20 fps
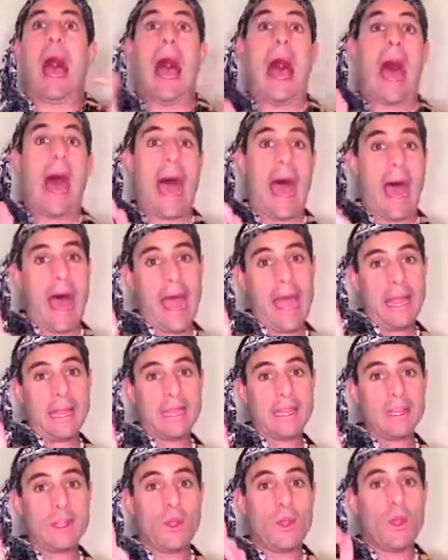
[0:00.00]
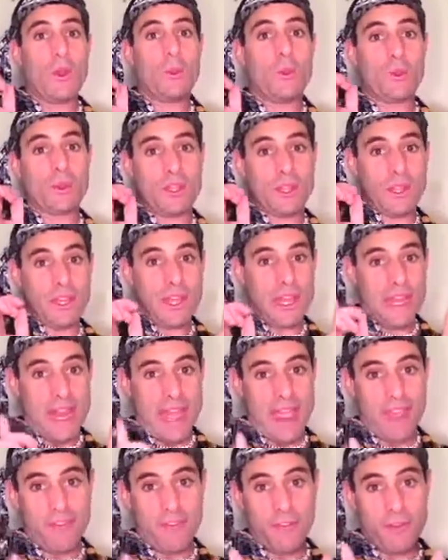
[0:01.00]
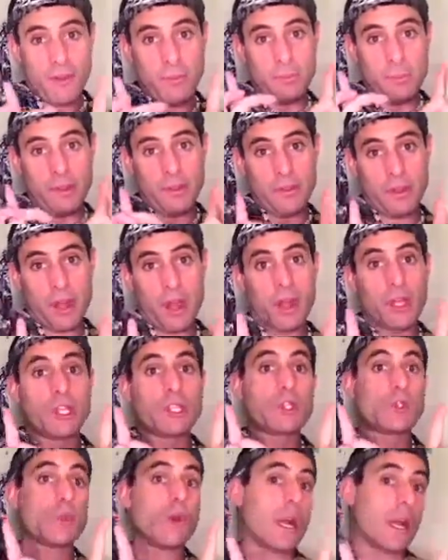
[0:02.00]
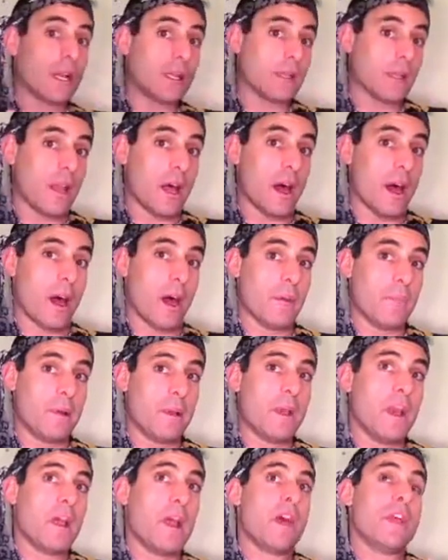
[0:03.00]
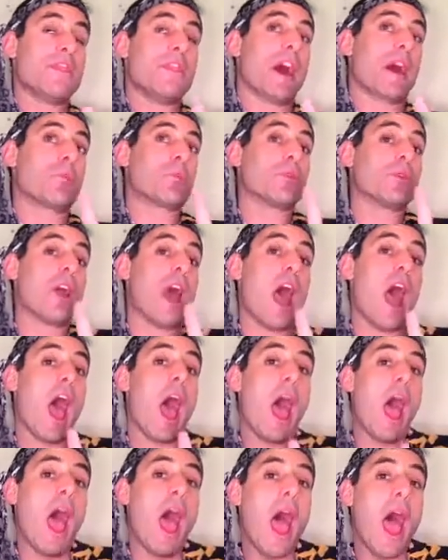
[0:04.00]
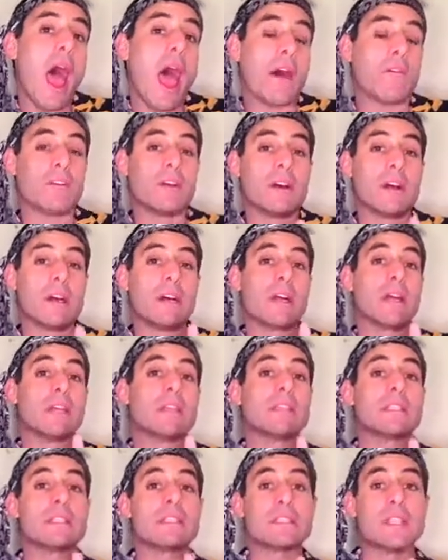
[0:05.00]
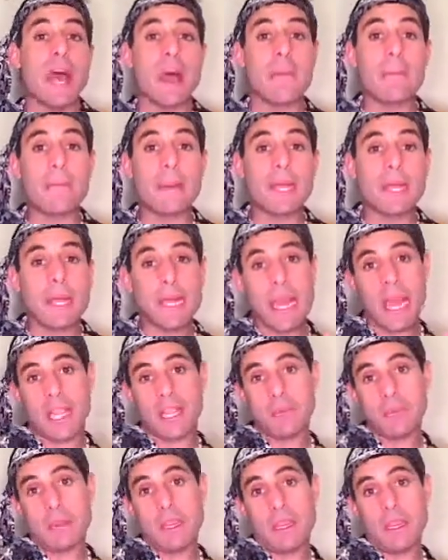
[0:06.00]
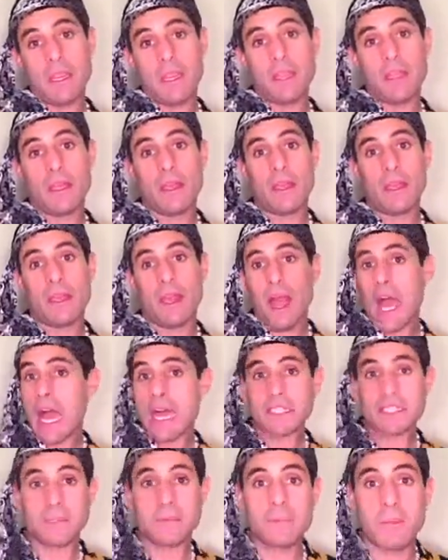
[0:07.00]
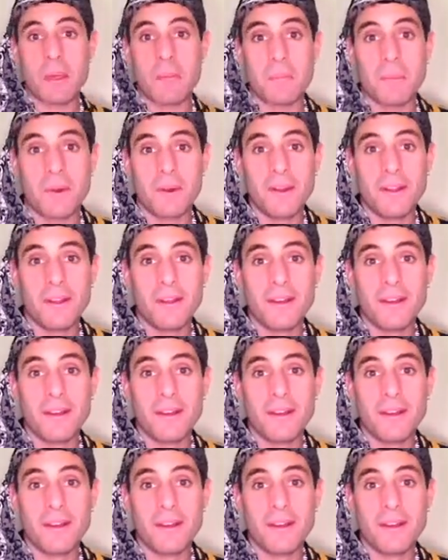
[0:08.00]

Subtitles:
I would never belong to a club that would have somebody like me as a member.